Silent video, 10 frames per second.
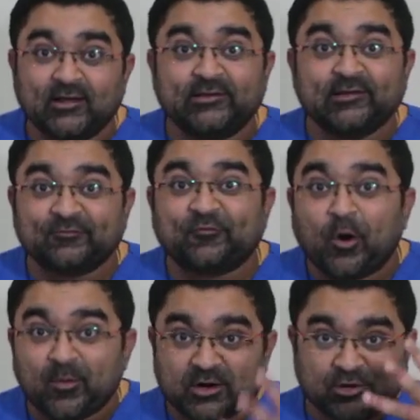This
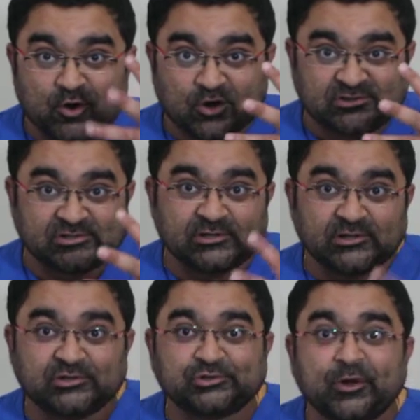form a cross.
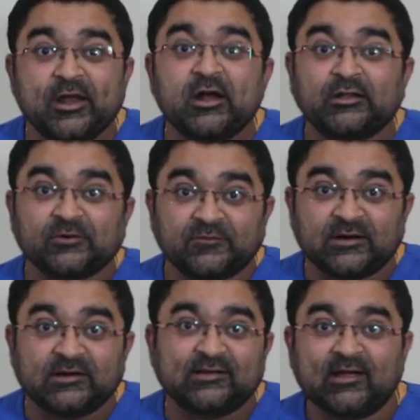So in other
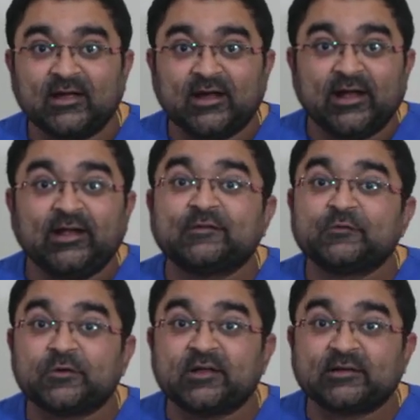words, it is
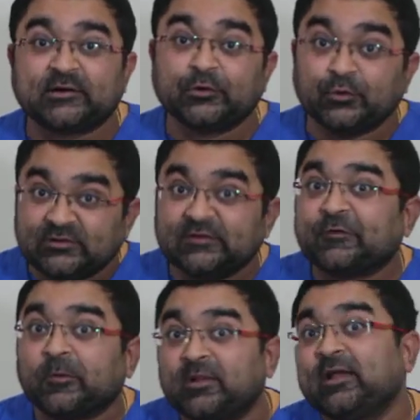known as a
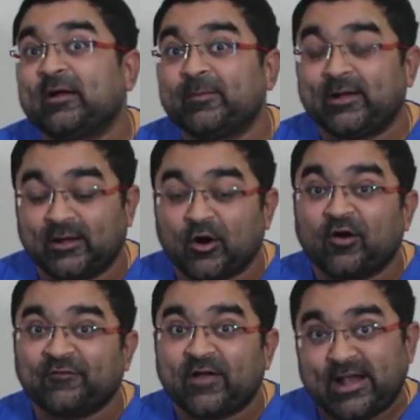cruciform ligament
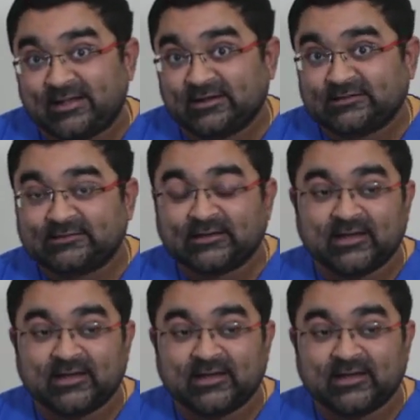of atlas.